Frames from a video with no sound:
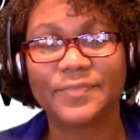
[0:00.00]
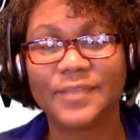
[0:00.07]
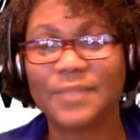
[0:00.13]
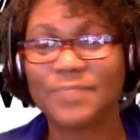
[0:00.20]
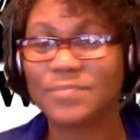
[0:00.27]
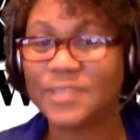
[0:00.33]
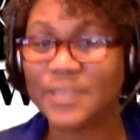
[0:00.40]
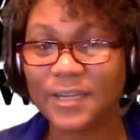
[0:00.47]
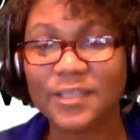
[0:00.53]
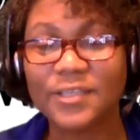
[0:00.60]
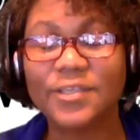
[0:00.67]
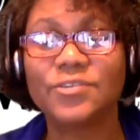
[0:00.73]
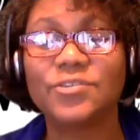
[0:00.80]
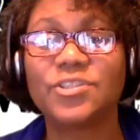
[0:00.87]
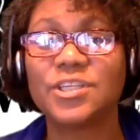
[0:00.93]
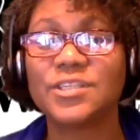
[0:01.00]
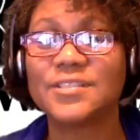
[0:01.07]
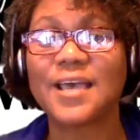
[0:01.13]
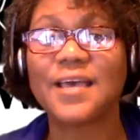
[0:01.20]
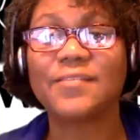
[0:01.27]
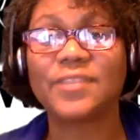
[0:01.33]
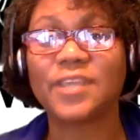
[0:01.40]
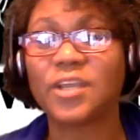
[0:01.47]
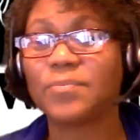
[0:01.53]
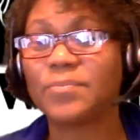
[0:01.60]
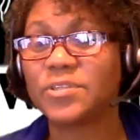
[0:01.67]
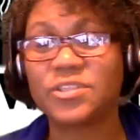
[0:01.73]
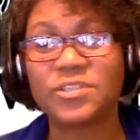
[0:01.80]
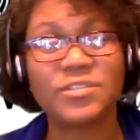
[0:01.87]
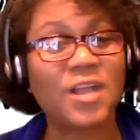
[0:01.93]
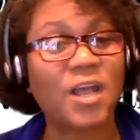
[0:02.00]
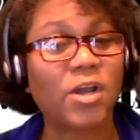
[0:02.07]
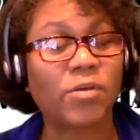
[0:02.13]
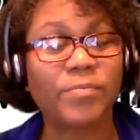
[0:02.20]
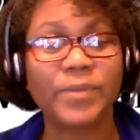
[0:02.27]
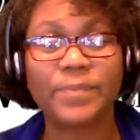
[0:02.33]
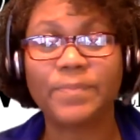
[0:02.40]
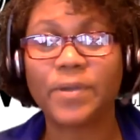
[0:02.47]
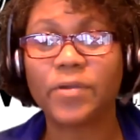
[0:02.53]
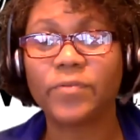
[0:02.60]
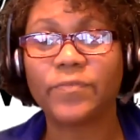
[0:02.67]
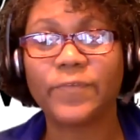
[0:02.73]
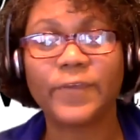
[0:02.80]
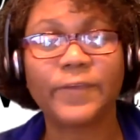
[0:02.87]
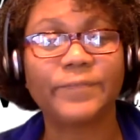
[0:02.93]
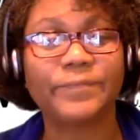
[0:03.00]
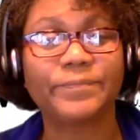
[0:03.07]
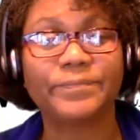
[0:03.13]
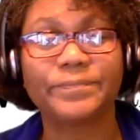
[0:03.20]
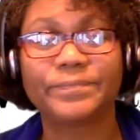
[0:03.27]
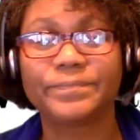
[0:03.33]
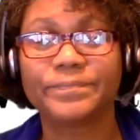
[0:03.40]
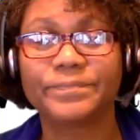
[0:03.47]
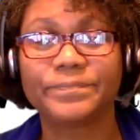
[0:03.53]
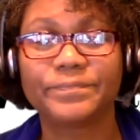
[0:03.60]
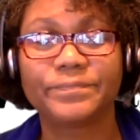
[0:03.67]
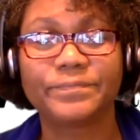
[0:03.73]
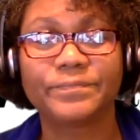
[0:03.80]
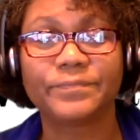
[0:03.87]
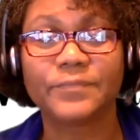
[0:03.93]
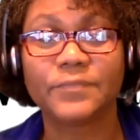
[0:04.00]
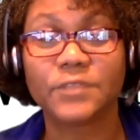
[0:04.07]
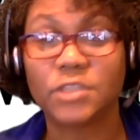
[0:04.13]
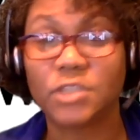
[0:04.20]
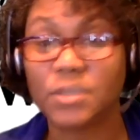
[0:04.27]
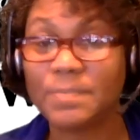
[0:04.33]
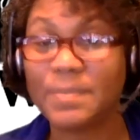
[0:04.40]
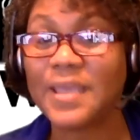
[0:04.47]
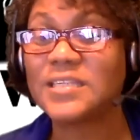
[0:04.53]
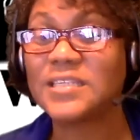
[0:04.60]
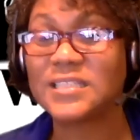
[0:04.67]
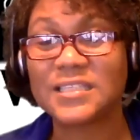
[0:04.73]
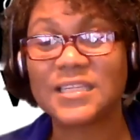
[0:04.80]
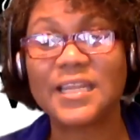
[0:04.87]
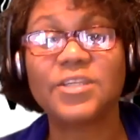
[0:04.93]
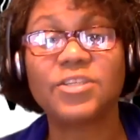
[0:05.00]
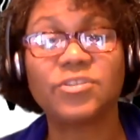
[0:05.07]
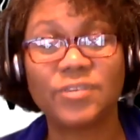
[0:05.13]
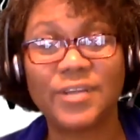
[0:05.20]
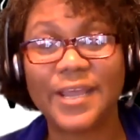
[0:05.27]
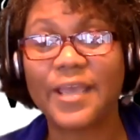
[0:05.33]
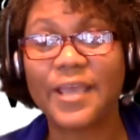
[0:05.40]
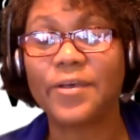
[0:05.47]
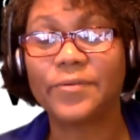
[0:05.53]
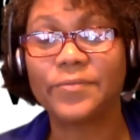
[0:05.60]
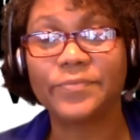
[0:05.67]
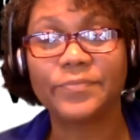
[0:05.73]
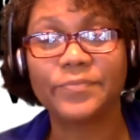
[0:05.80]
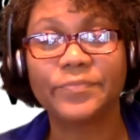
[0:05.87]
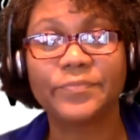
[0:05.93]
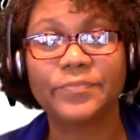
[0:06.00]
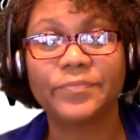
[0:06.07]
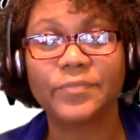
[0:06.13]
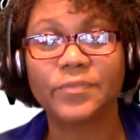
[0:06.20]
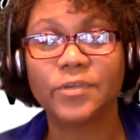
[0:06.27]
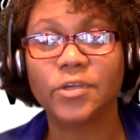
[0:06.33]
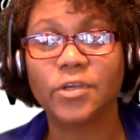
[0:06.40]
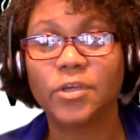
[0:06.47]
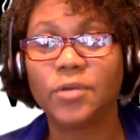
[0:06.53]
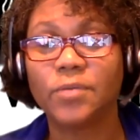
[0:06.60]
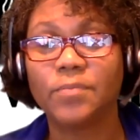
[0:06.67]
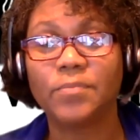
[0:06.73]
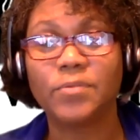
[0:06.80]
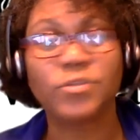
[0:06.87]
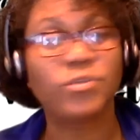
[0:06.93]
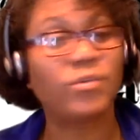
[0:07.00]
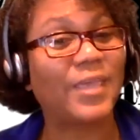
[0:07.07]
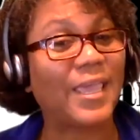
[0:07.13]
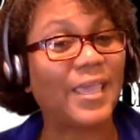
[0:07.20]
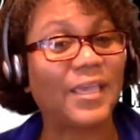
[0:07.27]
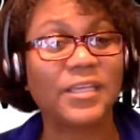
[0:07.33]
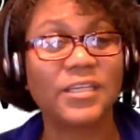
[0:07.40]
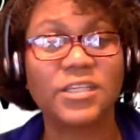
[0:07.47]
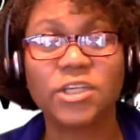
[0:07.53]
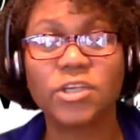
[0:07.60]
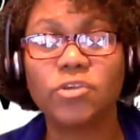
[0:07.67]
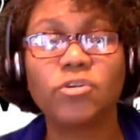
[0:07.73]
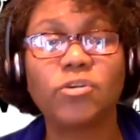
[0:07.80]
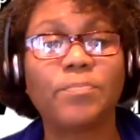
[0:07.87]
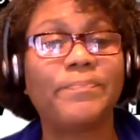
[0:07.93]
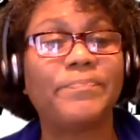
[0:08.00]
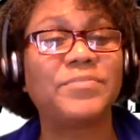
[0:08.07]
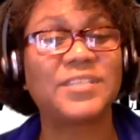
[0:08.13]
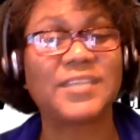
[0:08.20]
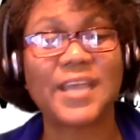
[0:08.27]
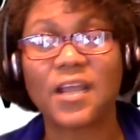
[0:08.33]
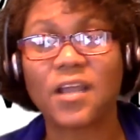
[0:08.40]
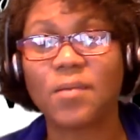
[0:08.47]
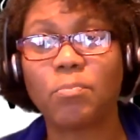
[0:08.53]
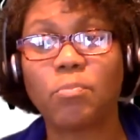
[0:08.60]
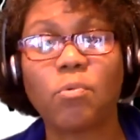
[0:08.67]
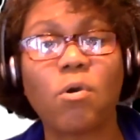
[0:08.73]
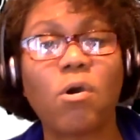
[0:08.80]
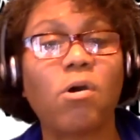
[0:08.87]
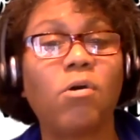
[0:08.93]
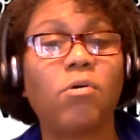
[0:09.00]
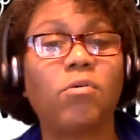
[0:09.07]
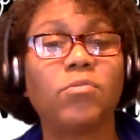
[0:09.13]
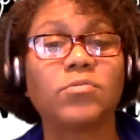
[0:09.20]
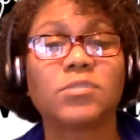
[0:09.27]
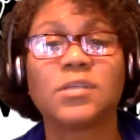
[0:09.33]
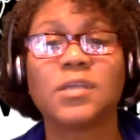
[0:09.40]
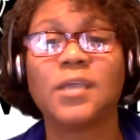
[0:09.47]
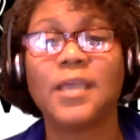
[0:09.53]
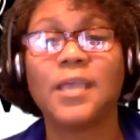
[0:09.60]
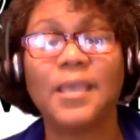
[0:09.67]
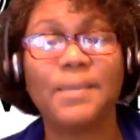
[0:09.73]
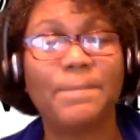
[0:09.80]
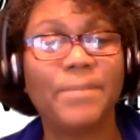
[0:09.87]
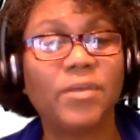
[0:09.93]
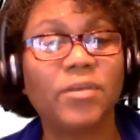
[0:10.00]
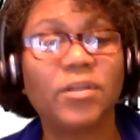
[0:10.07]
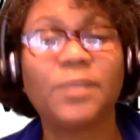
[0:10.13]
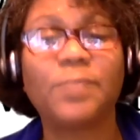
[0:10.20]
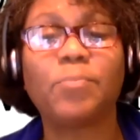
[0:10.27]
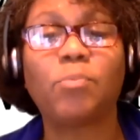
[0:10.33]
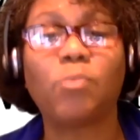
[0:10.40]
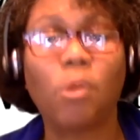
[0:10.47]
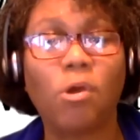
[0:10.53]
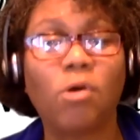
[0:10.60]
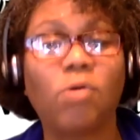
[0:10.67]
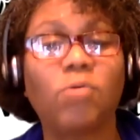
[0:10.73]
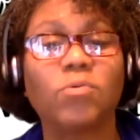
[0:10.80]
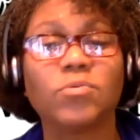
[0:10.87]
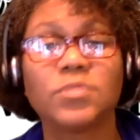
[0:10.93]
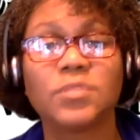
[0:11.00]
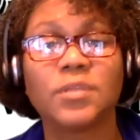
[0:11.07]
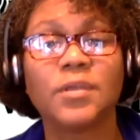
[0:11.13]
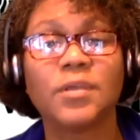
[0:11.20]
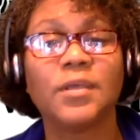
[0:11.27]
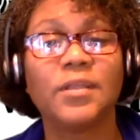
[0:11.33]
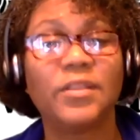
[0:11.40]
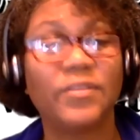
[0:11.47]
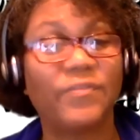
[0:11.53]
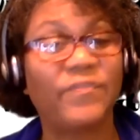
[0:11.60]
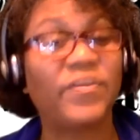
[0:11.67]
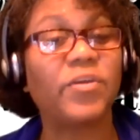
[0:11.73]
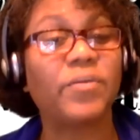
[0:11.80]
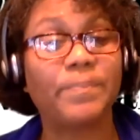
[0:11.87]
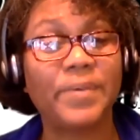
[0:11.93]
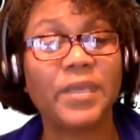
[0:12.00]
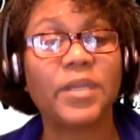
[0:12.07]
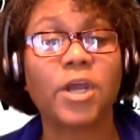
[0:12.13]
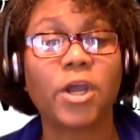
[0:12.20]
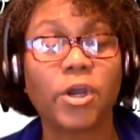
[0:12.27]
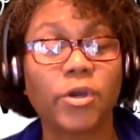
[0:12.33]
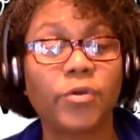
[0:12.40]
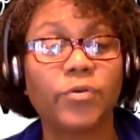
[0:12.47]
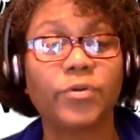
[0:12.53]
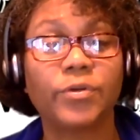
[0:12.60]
I'm telling you, she's out there, but she's not going to be perfect. She may just let you down, but you can't continue to stack up walls and build up walls, the fear of being hurt.